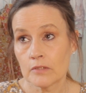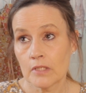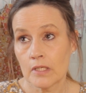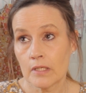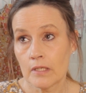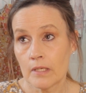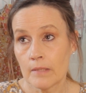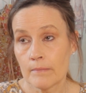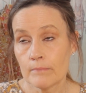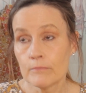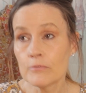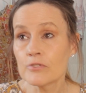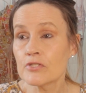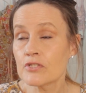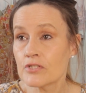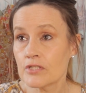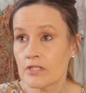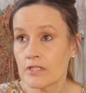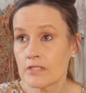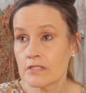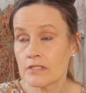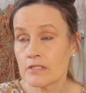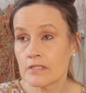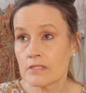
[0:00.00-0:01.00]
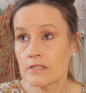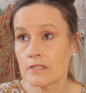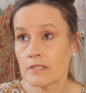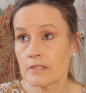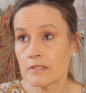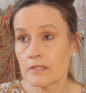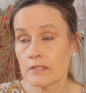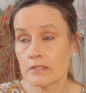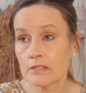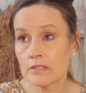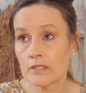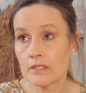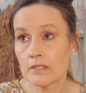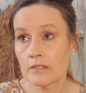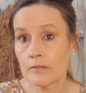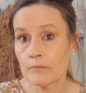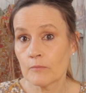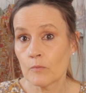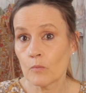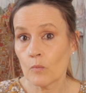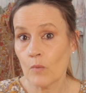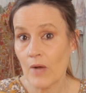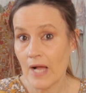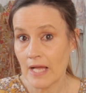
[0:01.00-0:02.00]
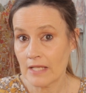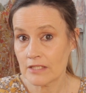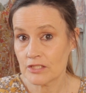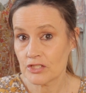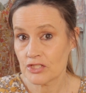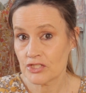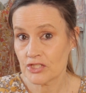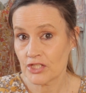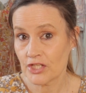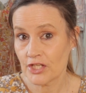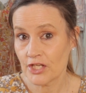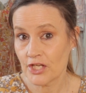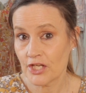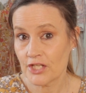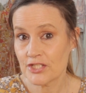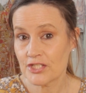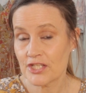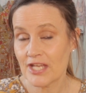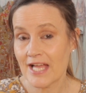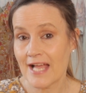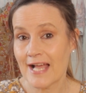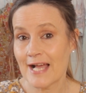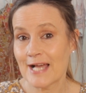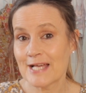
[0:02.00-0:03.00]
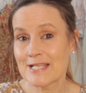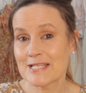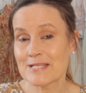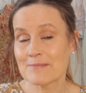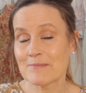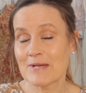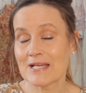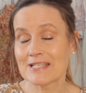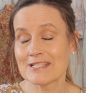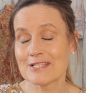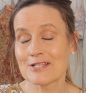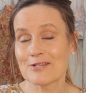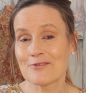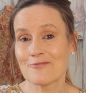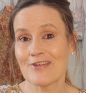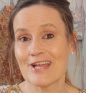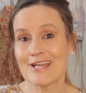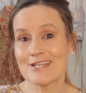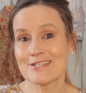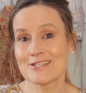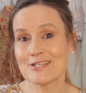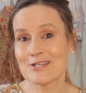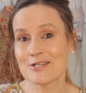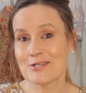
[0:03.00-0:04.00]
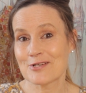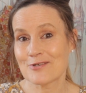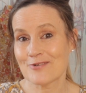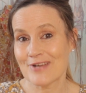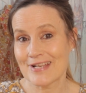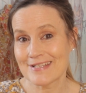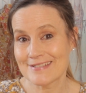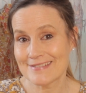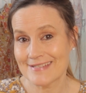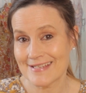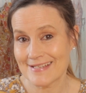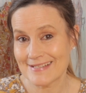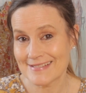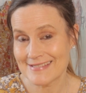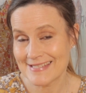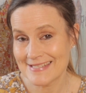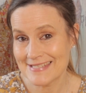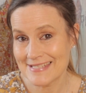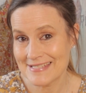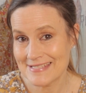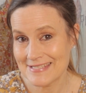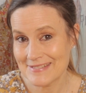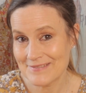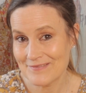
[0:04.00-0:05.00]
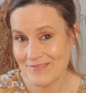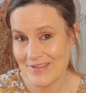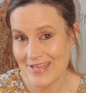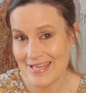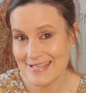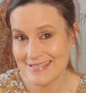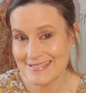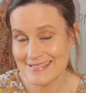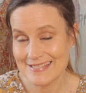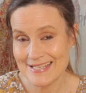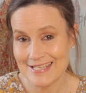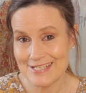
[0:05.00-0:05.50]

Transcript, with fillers: uh, mustard Wilder shirt and my little red Grandad knitted vest,